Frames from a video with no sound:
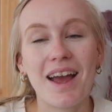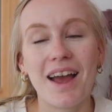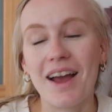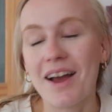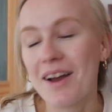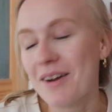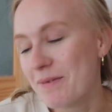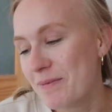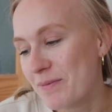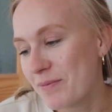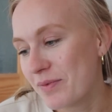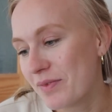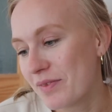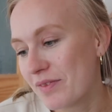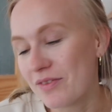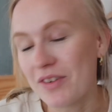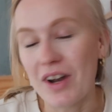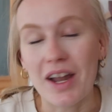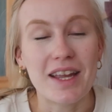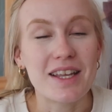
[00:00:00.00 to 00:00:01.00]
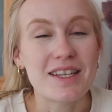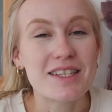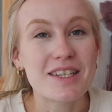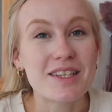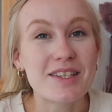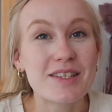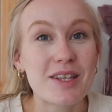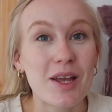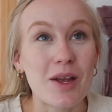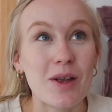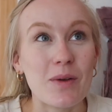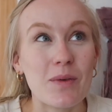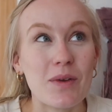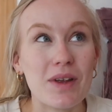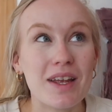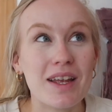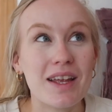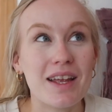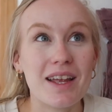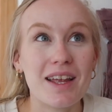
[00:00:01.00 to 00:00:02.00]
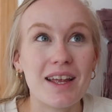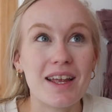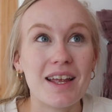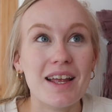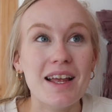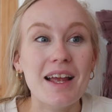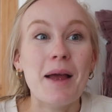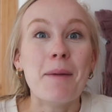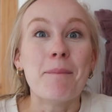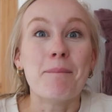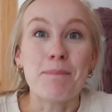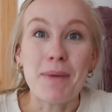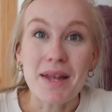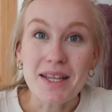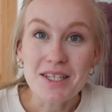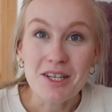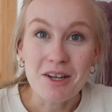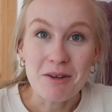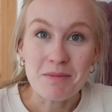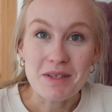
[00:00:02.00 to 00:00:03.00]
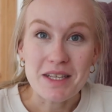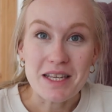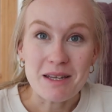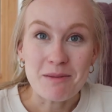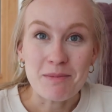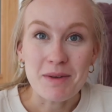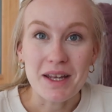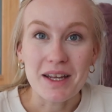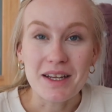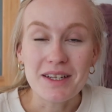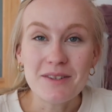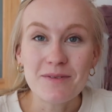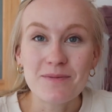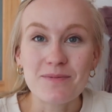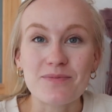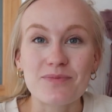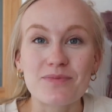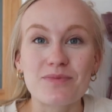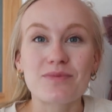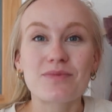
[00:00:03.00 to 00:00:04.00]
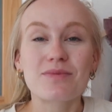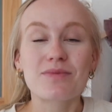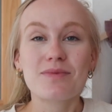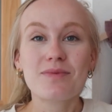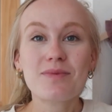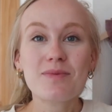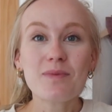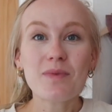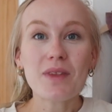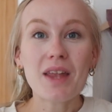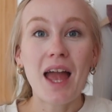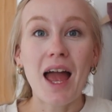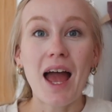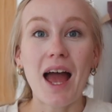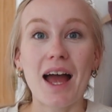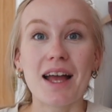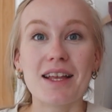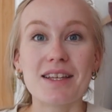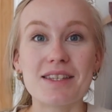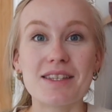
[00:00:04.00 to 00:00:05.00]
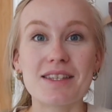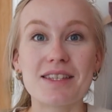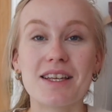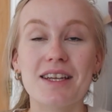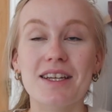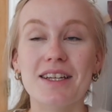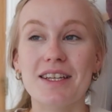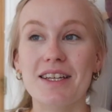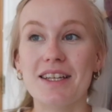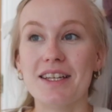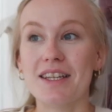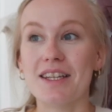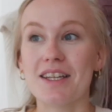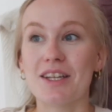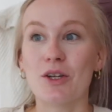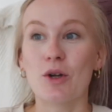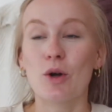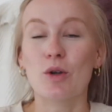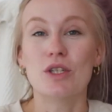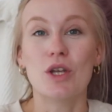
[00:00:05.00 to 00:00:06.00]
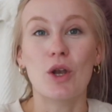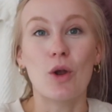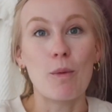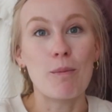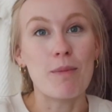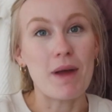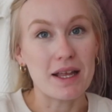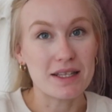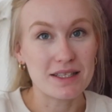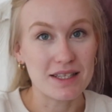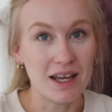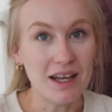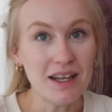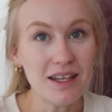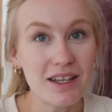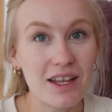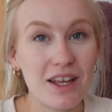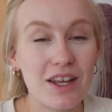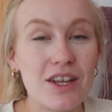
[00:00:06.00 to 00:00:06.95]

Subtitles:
Right, so bedtime sleeping has got a lot better.